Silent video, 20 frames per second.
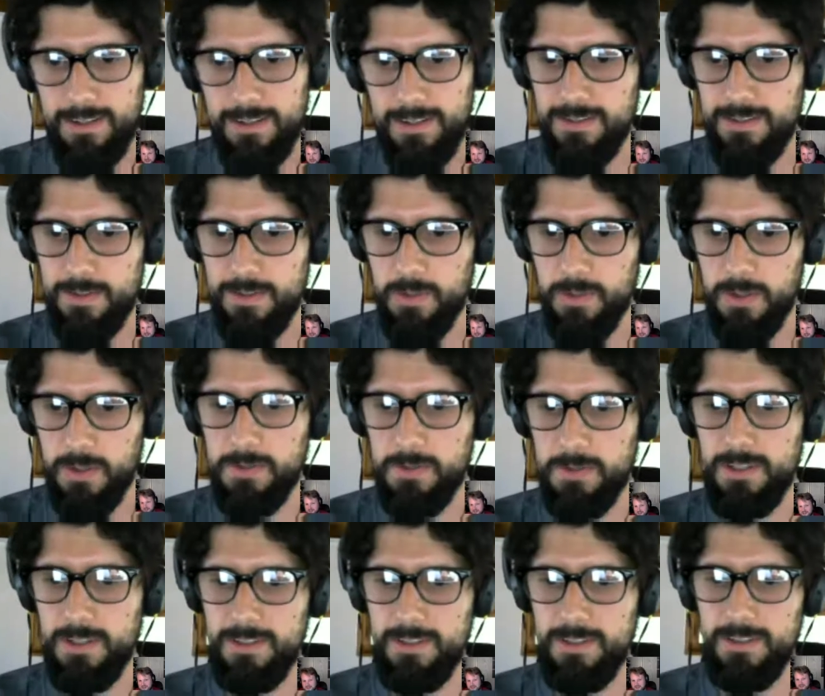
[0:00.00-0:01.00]

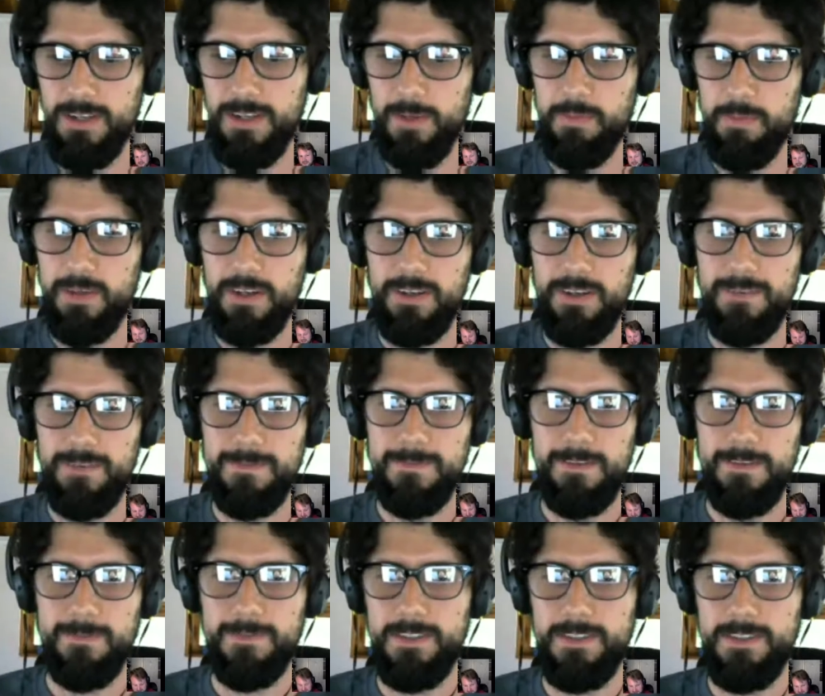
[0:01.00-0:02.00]
supposedly the topic
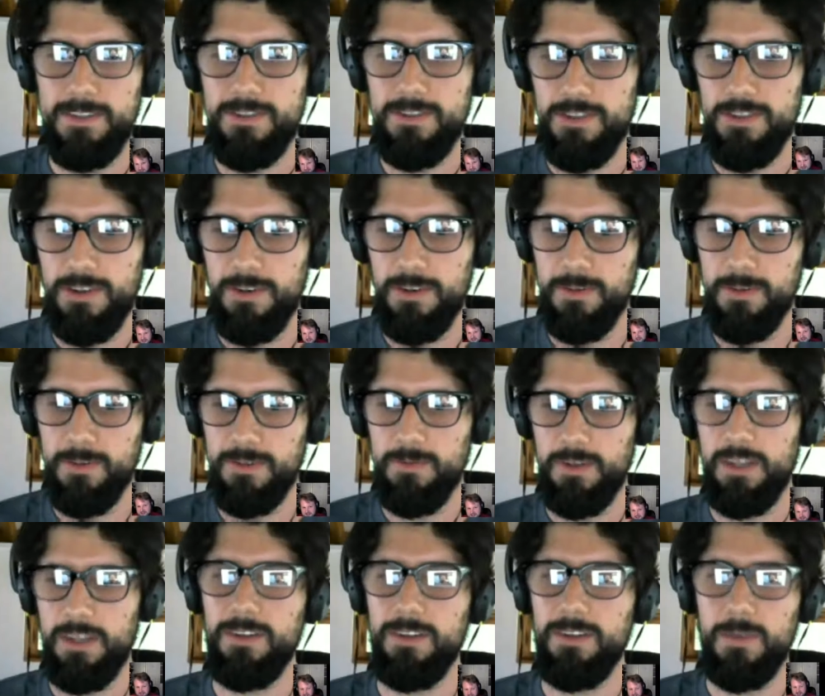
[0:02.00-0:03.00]
of this show, but
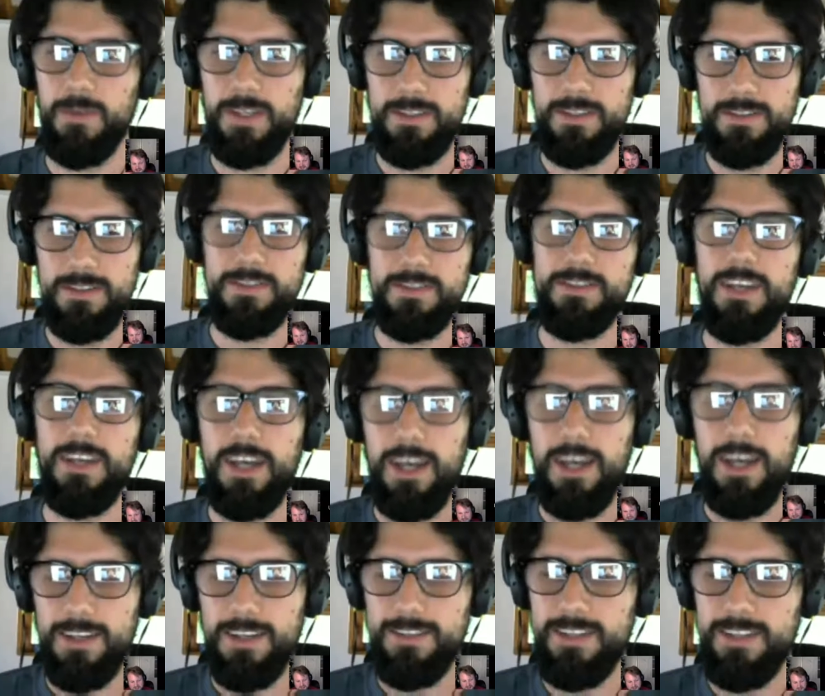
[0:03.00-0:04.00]
we always
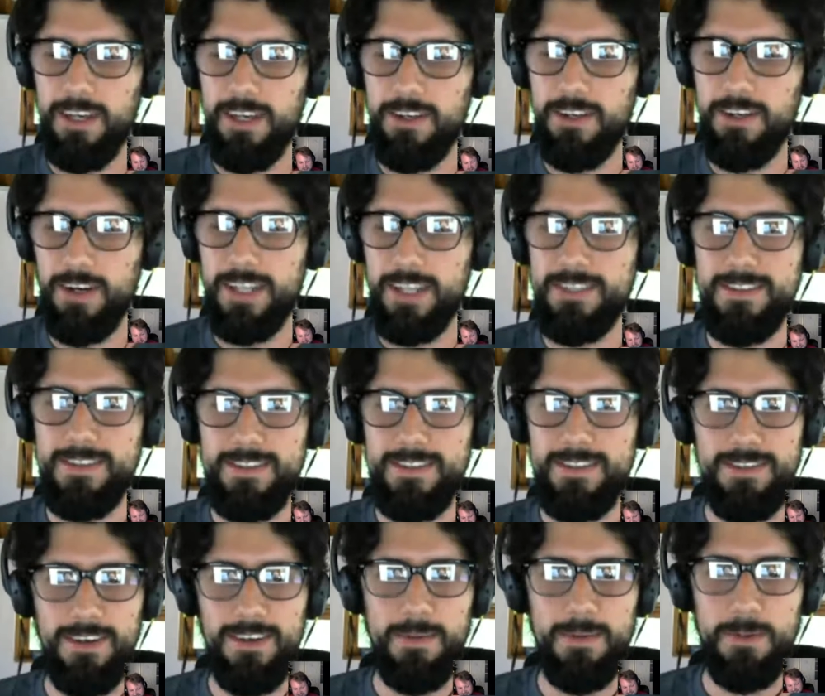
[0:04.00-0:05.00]
digress and
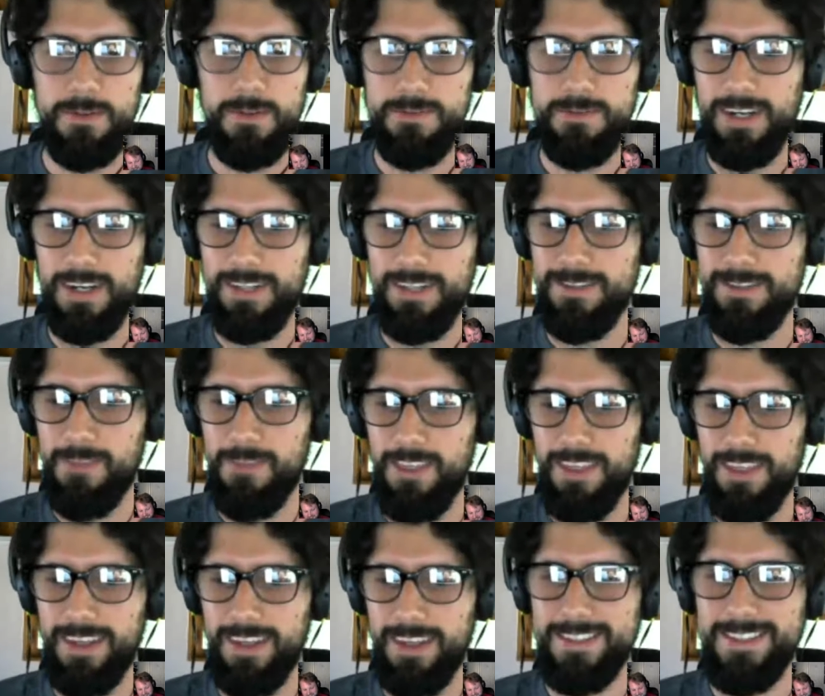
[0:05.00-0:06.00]
talk about random
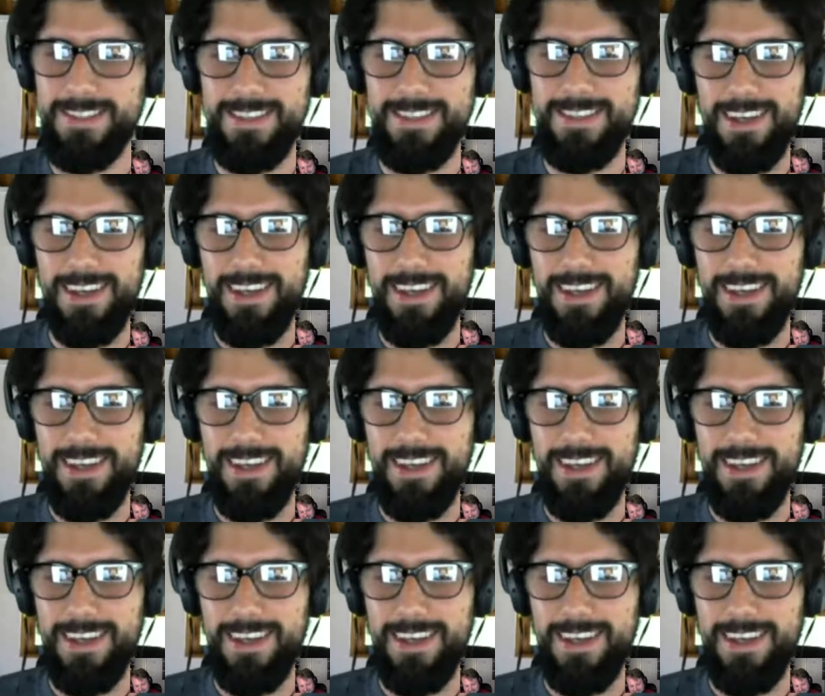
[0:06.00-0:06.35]
things.